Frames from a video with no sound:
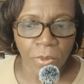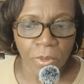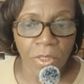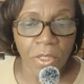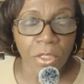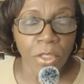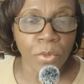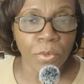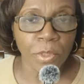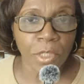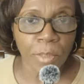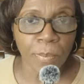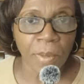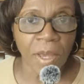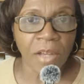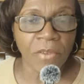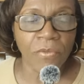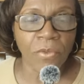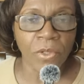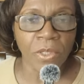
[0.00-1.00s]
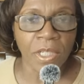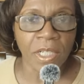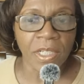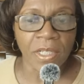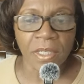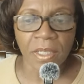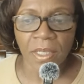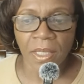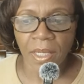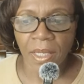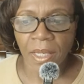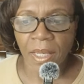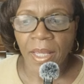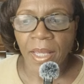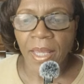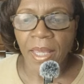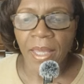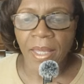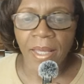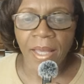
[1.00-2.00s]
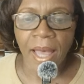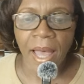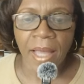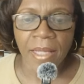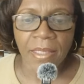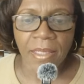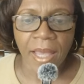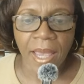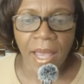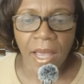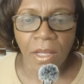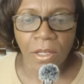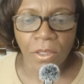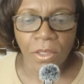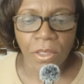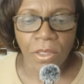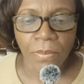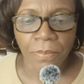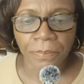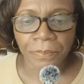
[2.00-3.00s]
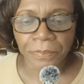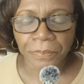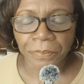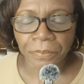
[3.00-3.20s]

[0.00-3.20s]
disrespectfulness in God's house.